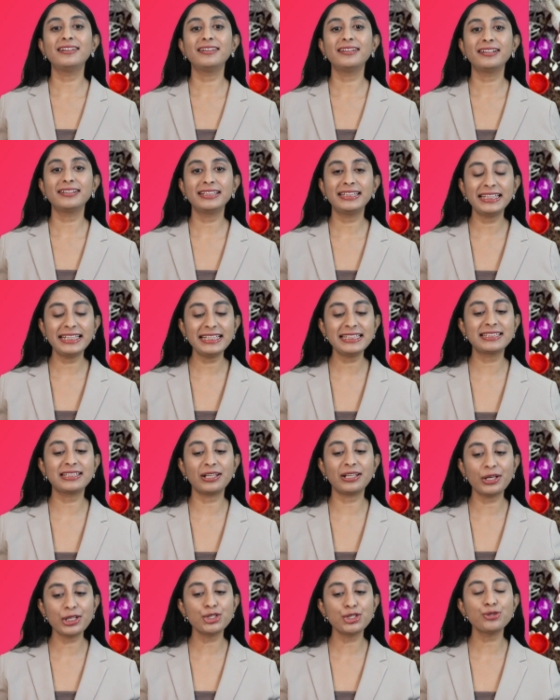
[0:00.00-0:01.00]
these
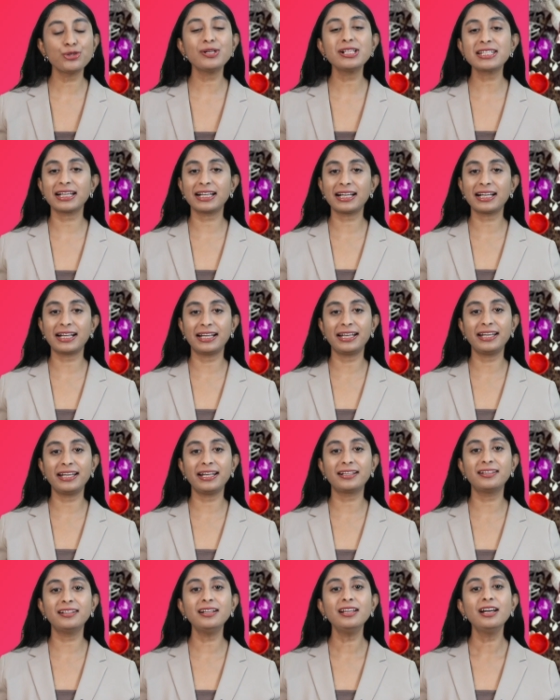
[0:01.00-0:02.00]
rituals are conducted
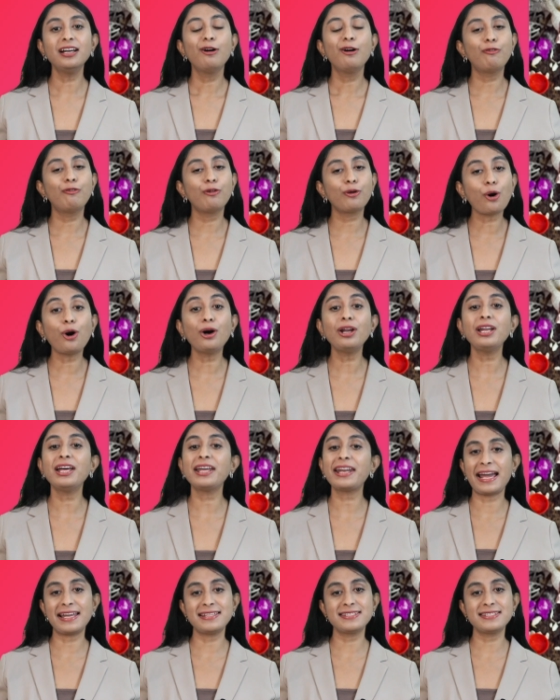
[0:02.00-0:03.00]
for all our
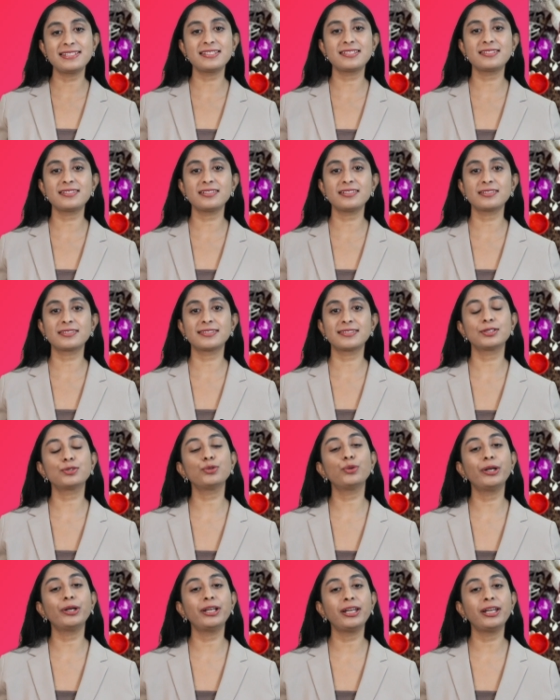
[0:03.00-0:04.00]
ancestors. So in
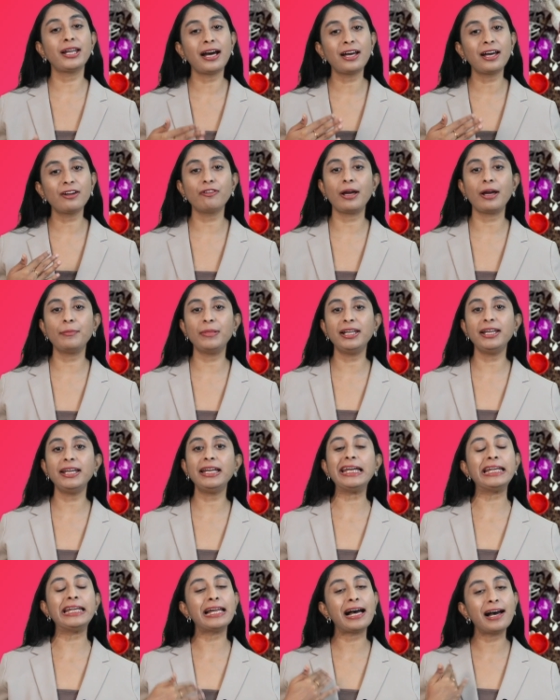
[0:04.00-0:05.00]
our family, in
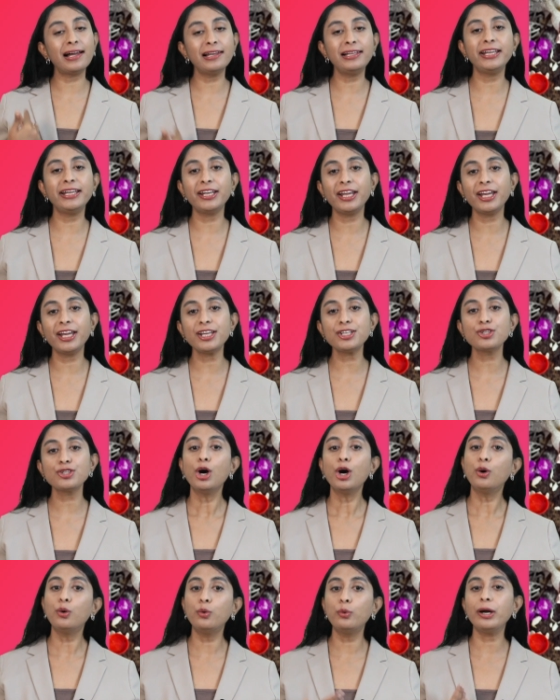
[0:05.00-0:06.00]
our lineage,
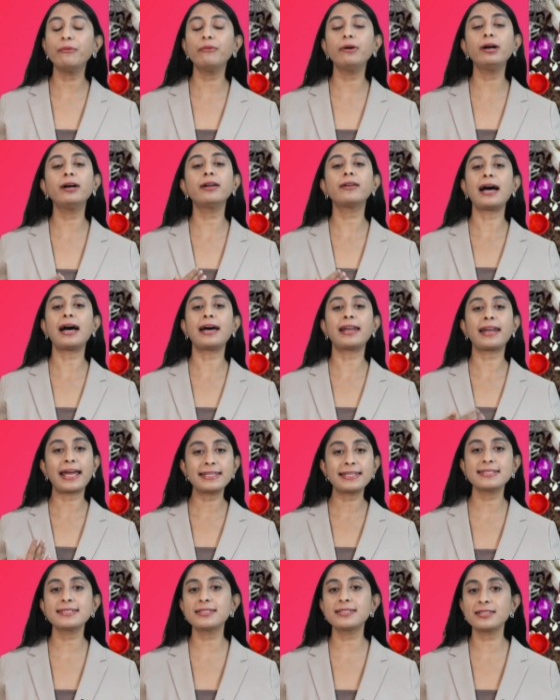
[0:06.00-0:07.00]
whoever our
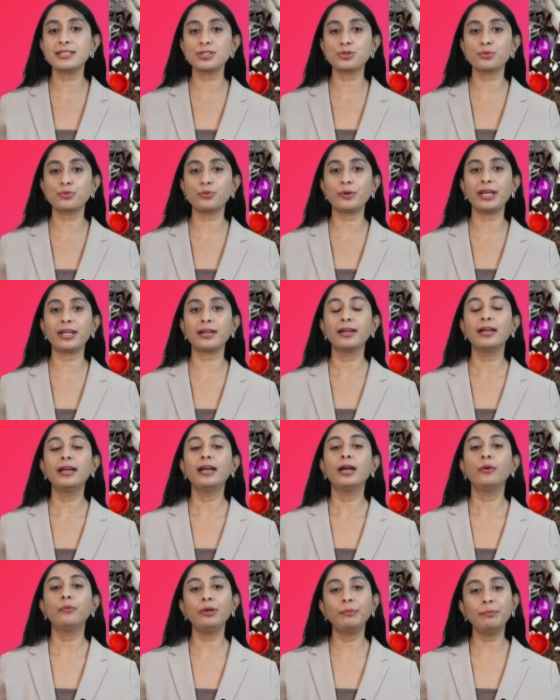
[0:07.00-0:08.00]
ancestors were,
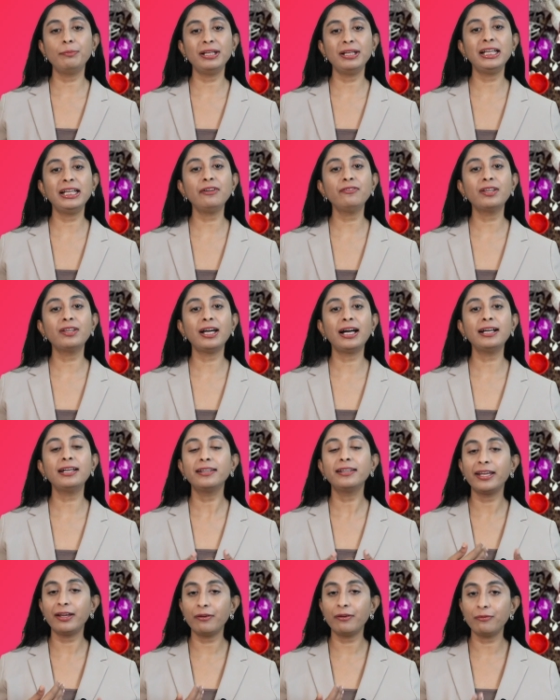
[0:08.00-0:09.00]
we believe that they
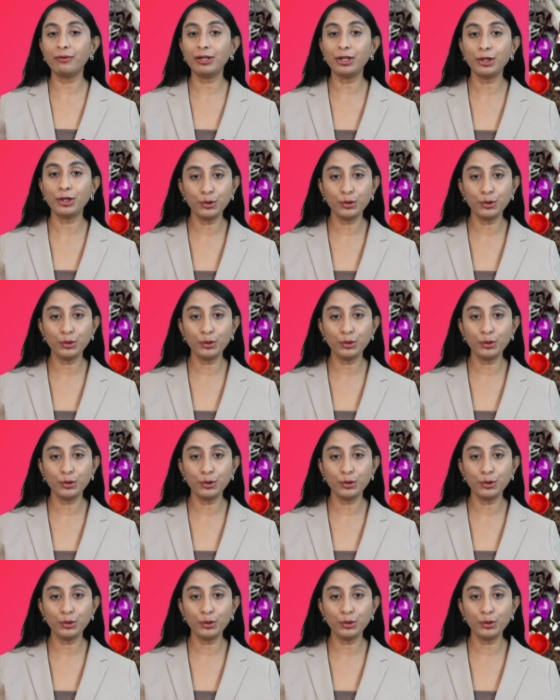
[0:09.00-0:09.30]
will do